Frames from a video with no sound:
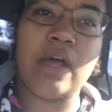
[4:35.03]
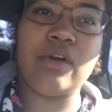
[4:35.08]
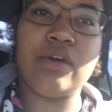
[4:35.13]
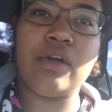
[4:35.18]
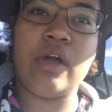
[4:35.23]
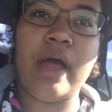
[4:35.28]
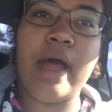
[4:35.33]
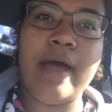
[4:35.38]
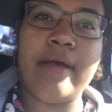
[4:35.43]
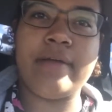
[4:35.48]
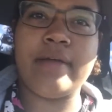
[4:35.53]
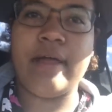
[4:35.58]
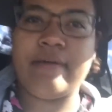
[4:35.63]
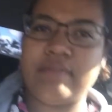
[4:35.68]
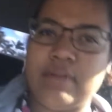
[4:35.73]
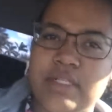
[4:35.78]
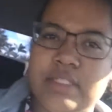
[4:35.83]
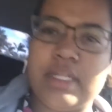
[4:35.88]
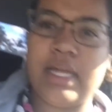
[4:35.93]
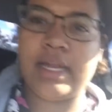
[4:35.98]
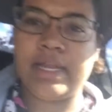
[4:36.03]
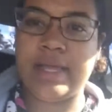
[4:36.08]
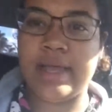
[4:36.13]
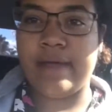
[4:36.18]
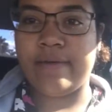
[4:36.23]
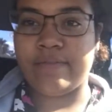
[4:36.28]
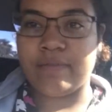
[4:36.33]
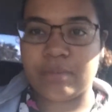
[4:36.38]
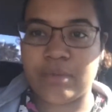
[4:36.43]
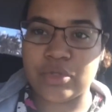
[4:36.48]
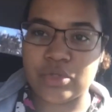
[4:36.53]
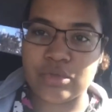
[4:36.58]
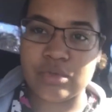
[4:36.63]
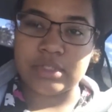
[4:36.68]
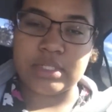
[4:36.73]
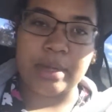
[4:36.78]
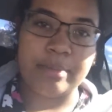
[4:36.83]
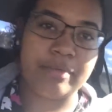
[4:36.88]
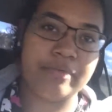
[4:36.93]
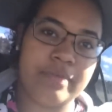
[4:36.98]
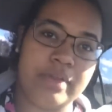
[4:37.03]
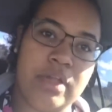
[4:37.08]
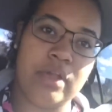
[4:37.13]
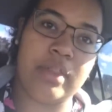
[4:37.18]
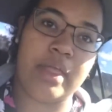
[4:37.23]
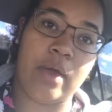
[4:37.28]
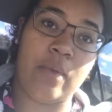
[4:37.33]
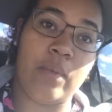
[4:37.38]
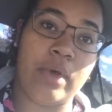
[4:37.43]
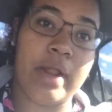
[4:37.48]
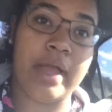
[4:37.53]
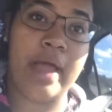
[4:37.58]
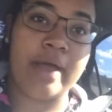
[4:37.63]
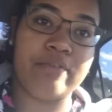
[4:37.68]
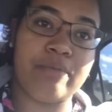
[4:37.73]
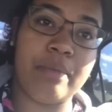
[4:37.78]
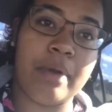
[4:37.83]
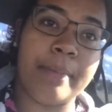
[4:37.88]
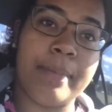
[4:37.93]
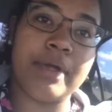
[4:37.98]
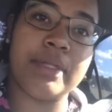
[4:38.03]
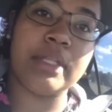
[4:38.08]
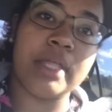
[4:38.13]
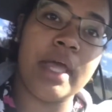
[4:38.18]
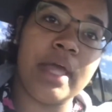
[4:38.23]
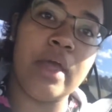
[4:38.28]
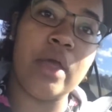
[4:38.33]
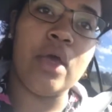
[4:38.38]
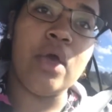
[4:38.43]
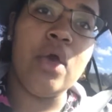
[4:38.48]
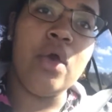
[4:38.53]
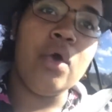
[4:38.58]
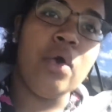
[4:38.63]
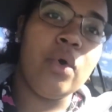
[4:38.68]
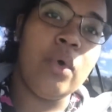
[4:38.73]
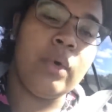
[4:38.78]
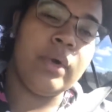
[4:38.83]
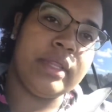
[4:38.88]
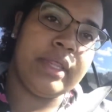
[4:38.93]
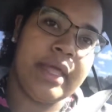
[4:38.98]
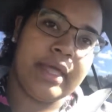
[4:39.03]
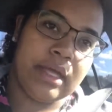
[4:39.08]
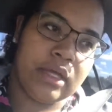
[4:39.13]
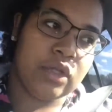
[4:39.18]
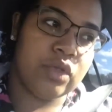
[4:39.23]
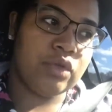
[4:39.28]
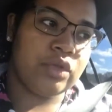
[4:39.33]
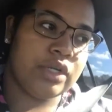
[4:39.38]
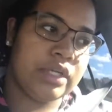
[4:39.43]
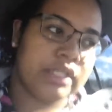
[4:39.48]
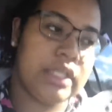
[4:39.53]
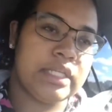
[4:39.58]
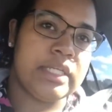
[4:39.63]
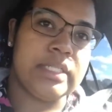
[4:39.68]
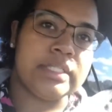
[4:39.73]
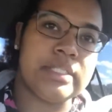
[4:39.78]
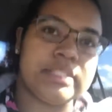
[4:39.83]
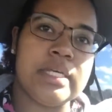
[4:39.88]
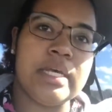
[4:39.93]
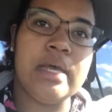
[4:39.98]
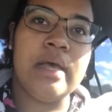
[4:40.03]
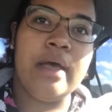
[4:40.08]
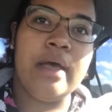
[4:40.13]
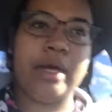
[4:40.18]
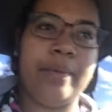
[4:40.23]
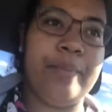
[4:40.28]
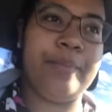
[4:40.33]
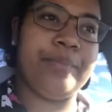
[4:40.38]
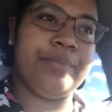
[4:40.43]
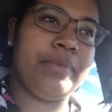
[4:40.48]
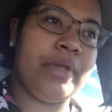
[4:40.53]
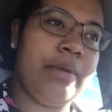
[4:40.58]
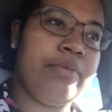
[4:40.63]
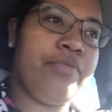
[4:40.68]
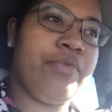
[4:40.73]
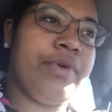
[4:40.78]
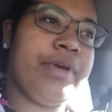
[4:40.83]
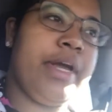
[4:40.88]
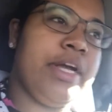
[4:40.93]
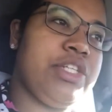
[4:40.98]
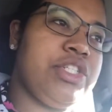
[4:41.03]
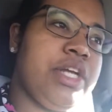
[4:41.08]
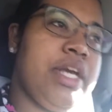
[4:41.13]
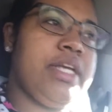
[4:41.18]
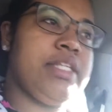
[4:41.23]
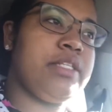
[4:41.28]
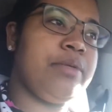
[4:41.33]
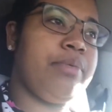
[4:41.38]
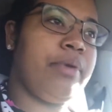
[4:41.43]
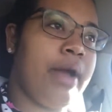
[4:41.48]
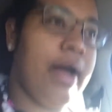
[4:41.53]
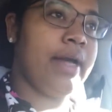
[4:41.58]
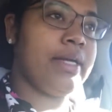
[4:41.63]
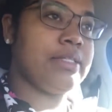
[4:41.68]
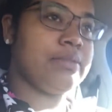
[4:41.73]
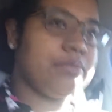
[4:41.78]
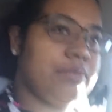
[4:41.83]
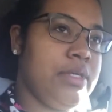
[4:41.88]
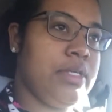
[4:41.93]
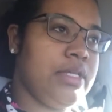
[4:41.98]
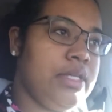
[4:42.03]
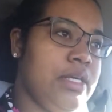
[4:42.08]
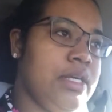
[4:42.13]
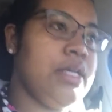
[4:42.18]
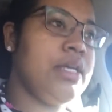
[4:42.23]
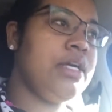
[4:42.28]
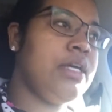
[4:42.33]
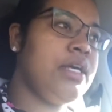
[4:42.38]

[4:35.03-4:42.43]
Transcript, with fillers: I don't know, I haven't decided yet if I'm gonna do a separate video, like what I got for my birthday, or like included in this. Um, the day before yesterday, he surprised me.